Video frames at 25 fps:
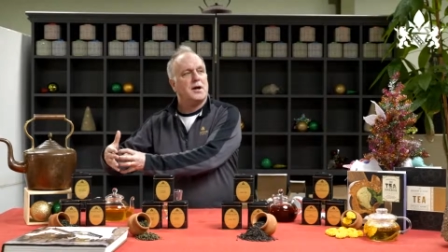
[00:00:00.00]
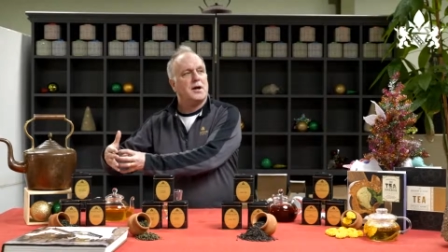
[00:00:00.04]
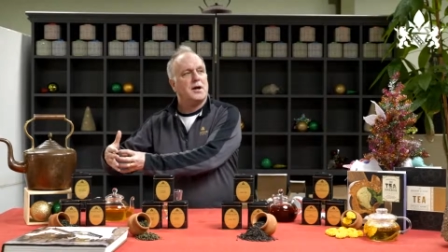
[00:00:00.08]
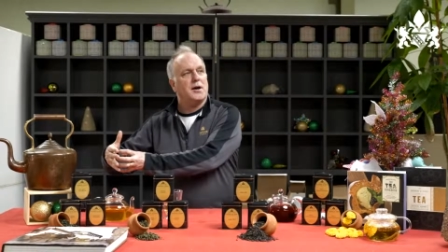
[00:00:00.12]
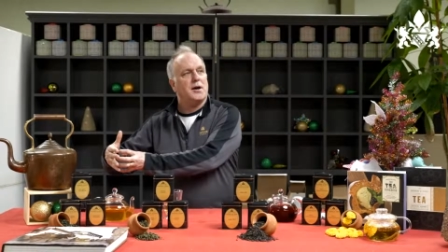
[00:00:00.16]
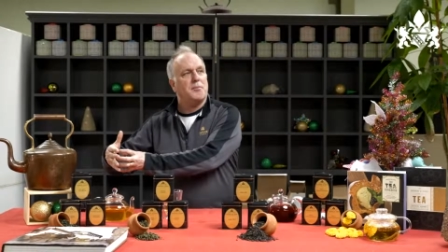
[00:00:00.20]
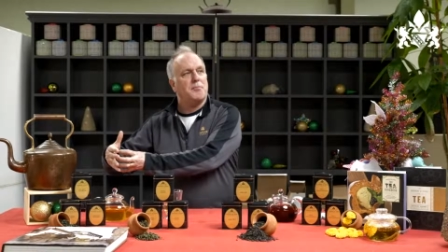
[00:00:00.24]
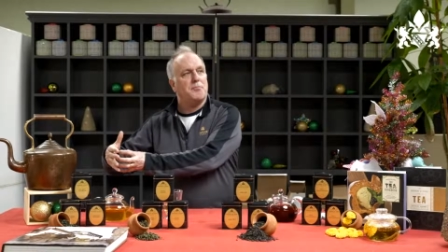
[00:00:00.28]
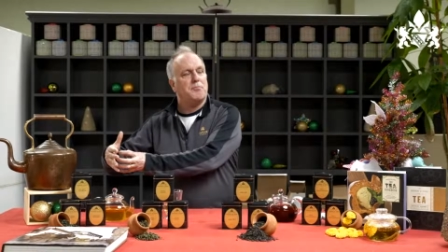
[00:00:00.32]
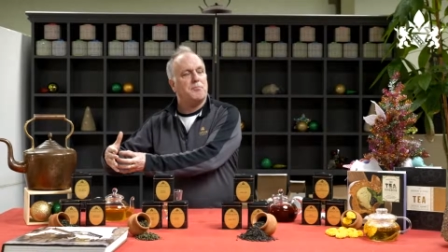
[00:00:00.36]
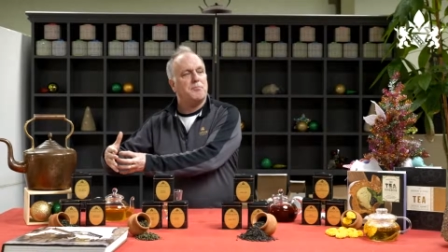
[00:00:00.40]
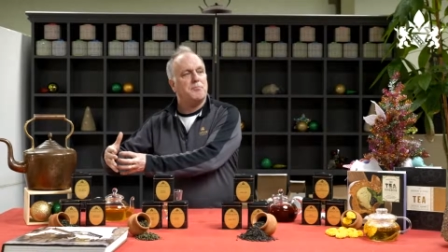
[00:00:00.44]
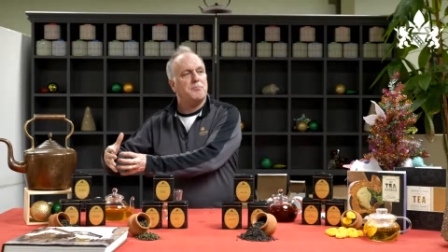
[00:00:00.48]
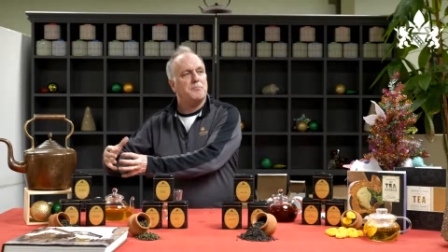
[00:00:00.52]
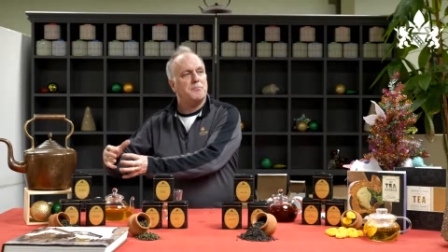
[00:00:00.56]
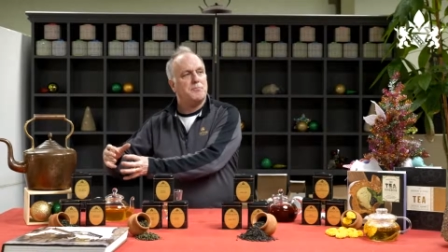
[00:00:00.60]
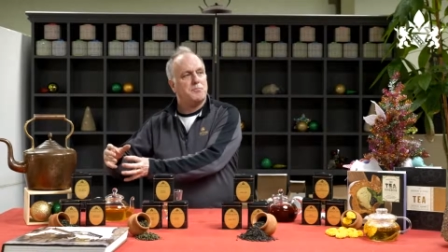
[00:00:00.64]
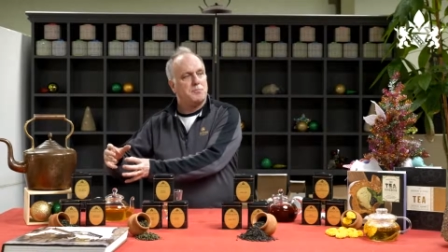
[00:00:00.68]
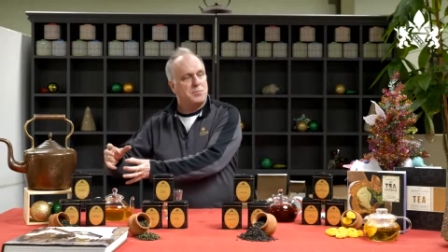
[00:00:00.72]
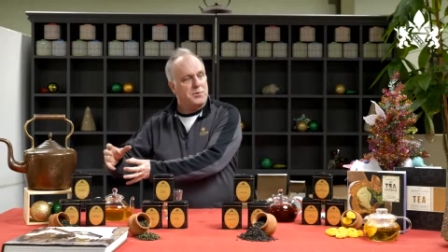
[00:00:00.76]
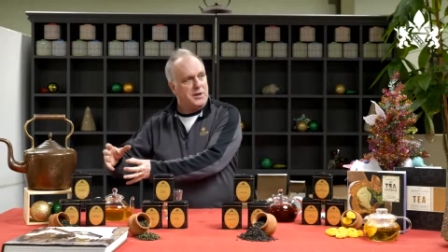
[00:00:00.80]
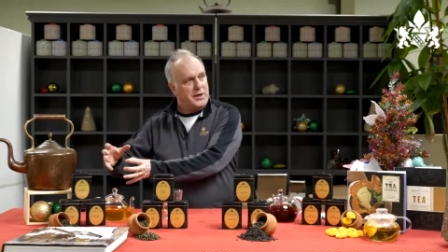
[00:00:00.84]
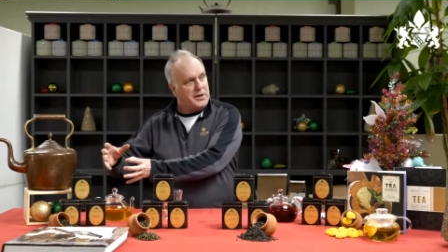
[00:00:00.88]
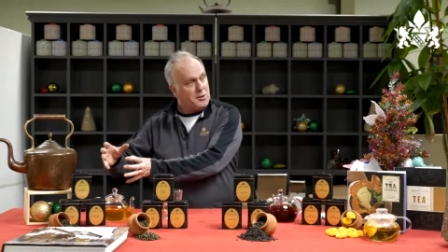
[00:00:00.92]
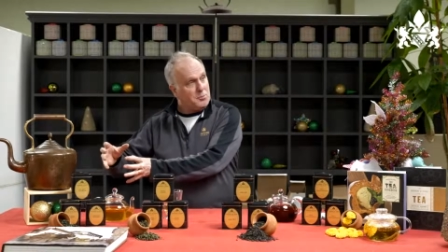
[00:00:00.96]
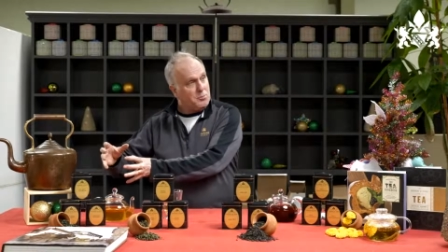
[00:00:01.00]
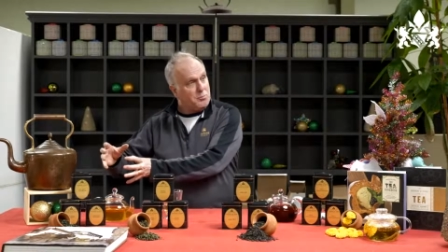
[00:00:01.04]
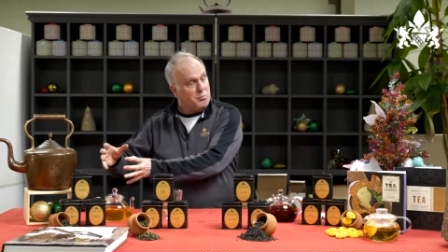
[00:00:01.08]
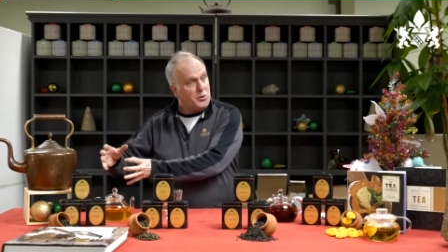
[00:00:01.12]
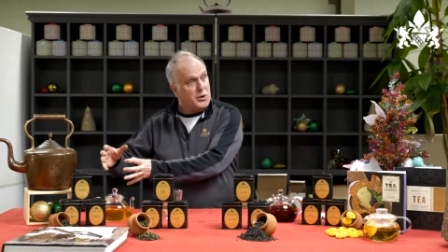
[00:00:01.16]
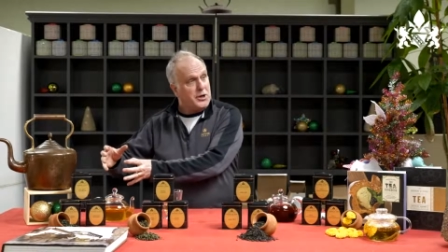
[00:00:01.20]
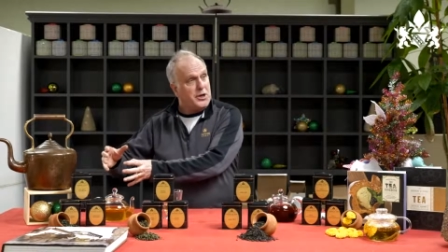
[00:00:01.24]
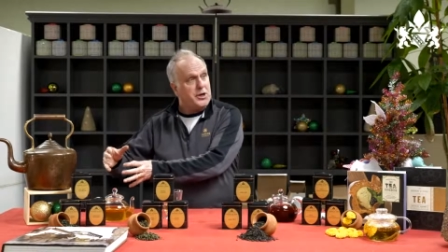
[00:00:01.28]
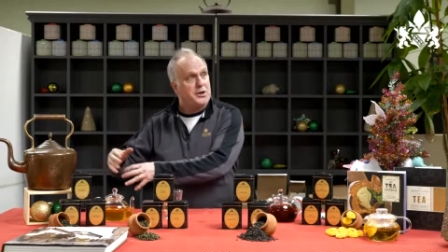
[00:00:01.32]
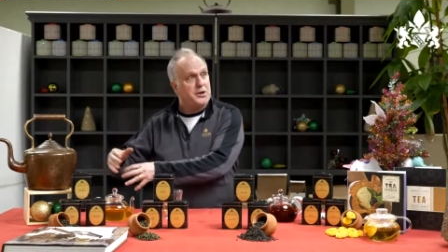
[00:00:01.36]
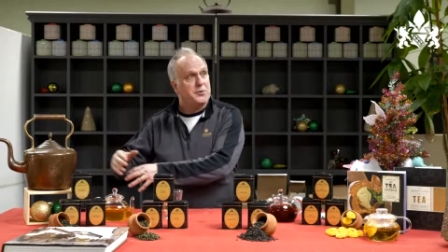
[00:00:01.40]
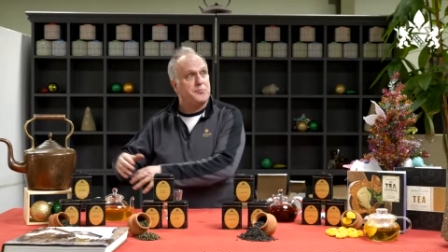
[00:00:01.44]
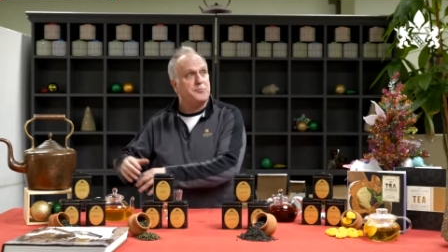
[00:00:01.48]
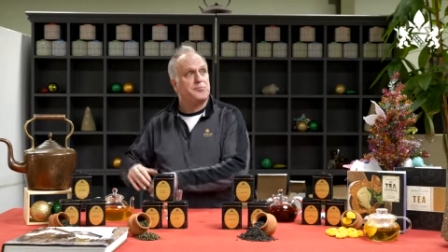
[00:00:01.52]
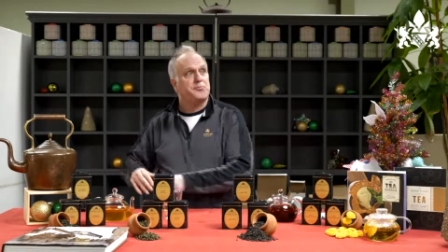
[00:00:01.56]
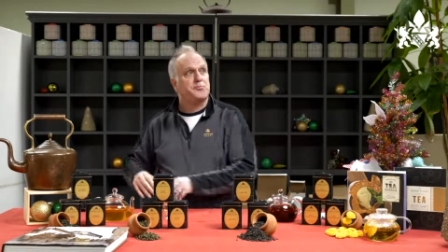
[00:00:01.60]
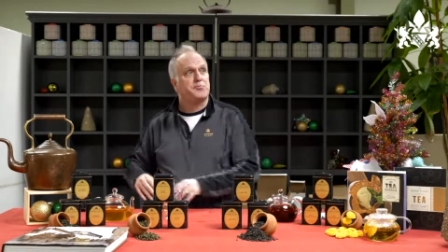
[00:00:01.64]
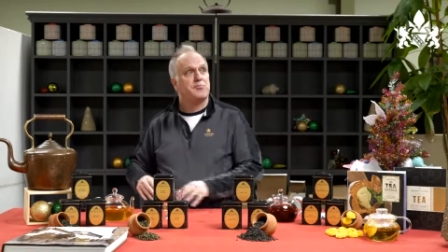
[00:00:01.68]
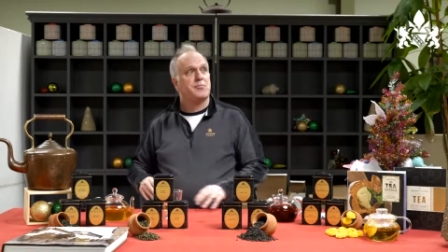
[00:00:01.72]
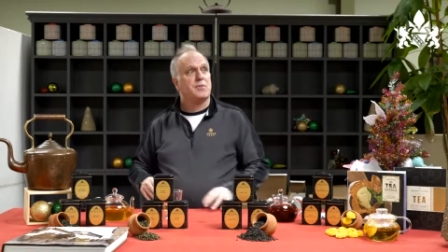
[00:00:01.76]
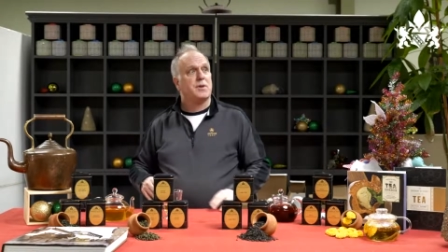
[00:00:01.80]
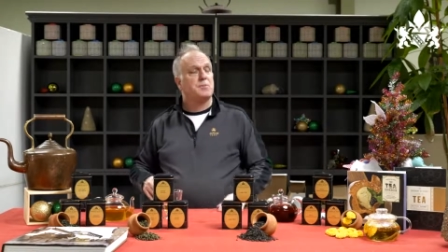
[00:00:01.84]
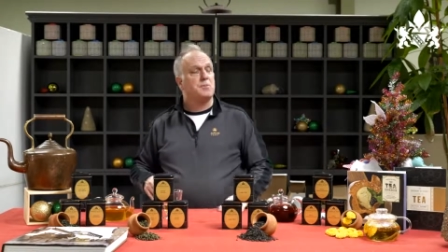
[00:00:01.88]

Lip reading: like a brick, but soft